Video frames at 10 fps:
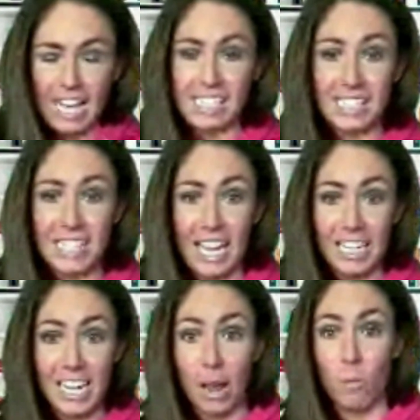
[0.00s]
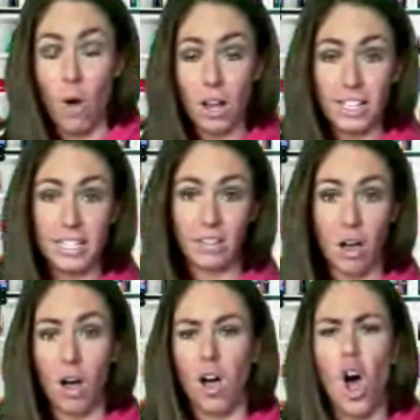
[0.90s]
I signed it. I'm walking down
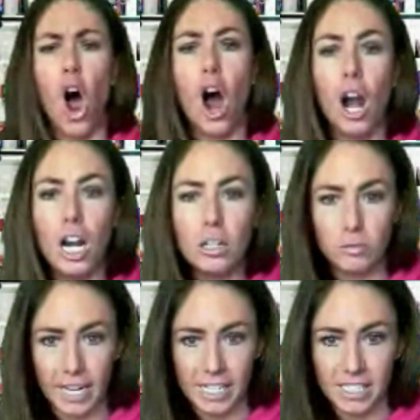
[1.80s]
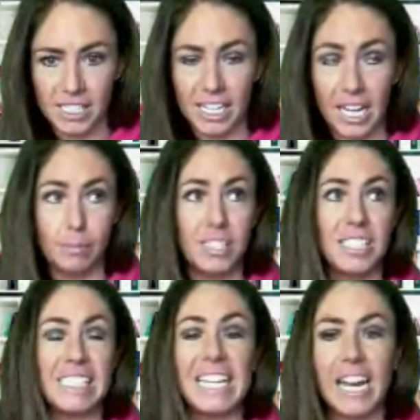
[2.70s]
the hall, heart racing. I'm
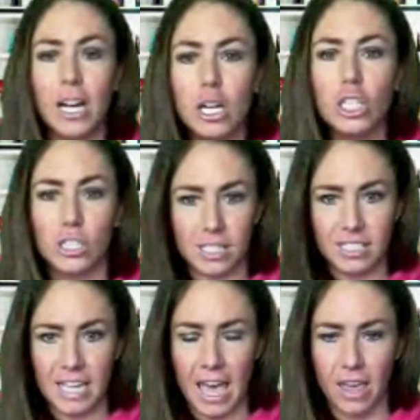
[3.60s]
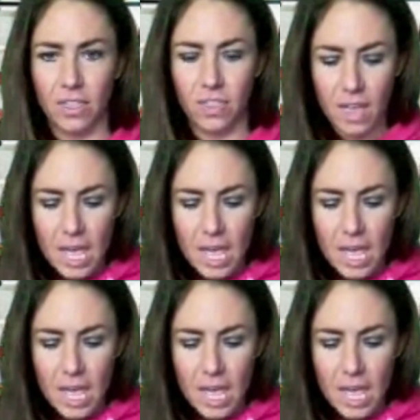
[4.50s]
scared to death.